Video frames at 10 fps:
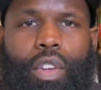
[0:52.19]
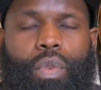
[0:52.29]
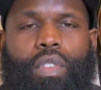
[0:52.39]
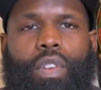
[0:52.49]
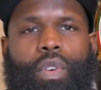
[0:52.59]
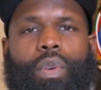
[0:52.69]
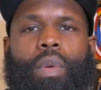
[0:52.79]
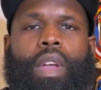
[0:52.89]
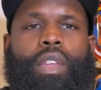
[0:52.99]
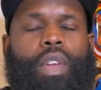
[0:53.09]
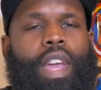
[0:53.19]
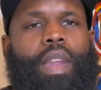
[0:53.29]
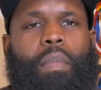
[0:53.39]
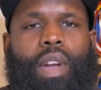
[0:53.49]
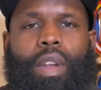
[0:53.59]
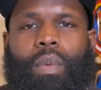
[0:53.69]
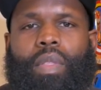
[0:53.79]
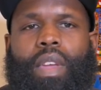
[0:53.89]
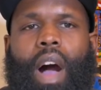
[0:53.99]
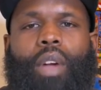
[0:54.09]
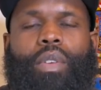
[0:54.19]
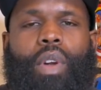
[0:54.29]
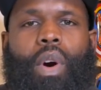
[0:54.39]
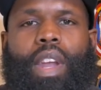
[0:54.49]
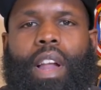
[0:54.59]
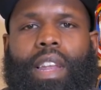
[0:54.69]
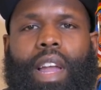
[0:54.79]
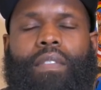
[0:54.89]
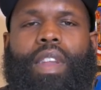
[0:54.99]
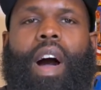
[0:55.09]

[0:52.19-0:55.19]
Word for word: YouTube? You're in the building with the all knowing, all loving,